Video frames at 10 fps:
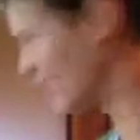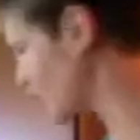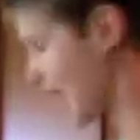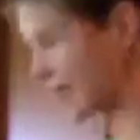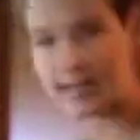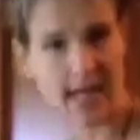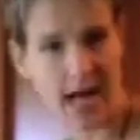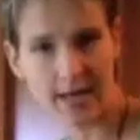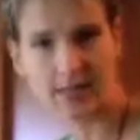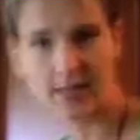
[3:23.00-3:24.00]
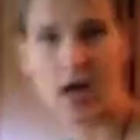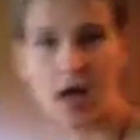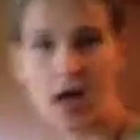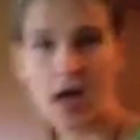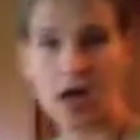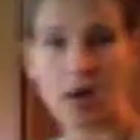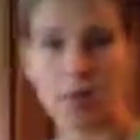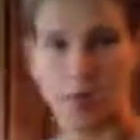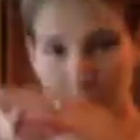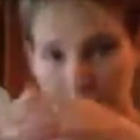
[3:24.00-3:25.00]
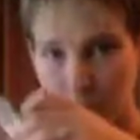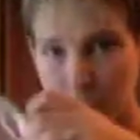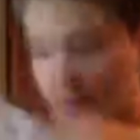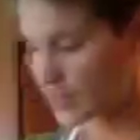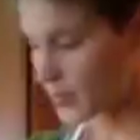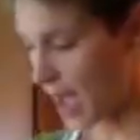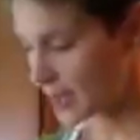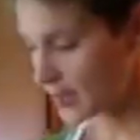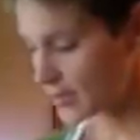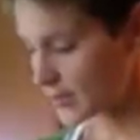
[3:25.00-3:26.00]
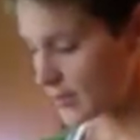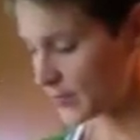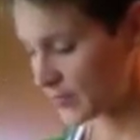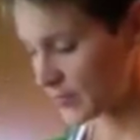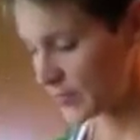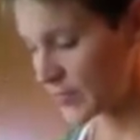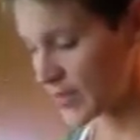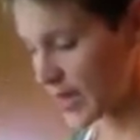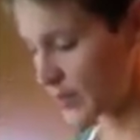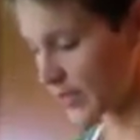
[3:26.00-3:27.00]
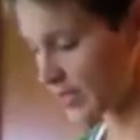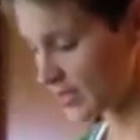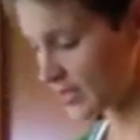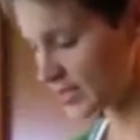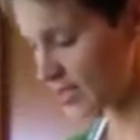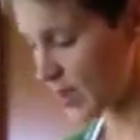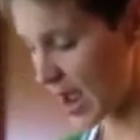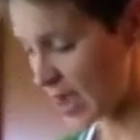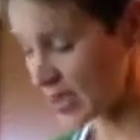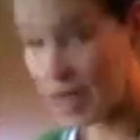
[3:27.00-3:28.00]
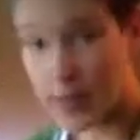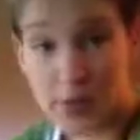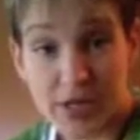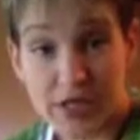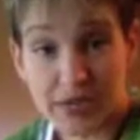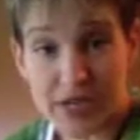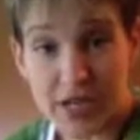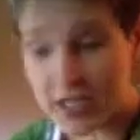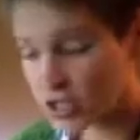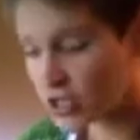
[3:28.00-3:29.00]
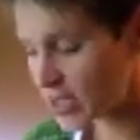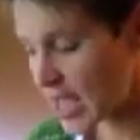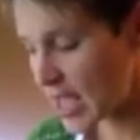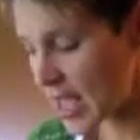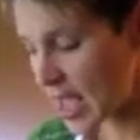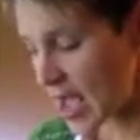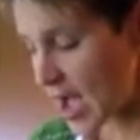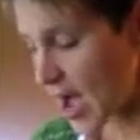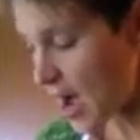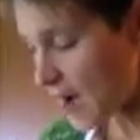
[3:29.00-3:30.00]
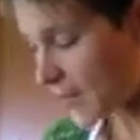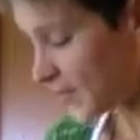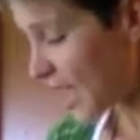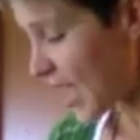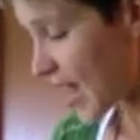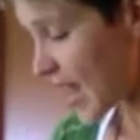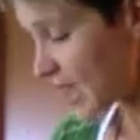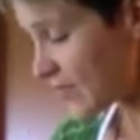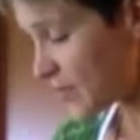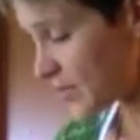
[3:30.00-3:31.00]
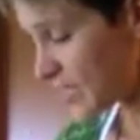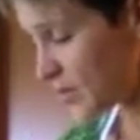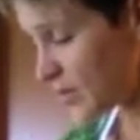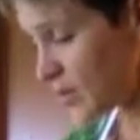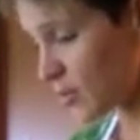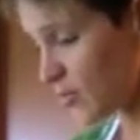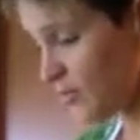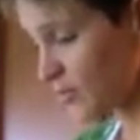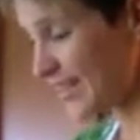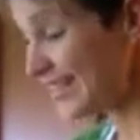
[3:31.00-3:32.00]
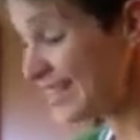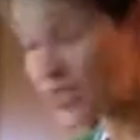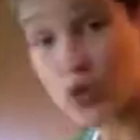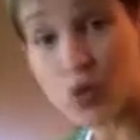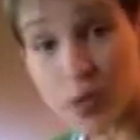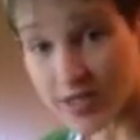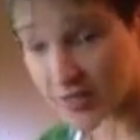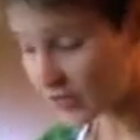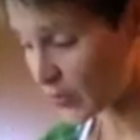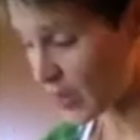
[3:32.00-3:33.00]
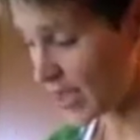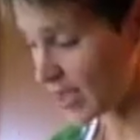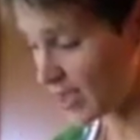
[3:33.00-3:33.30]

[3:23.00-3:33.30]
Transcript: they're gallon size, plastic bags, and I place this in the bag and I put it in the fridge. And I have been keeping herbs for at least 2 weeks this way,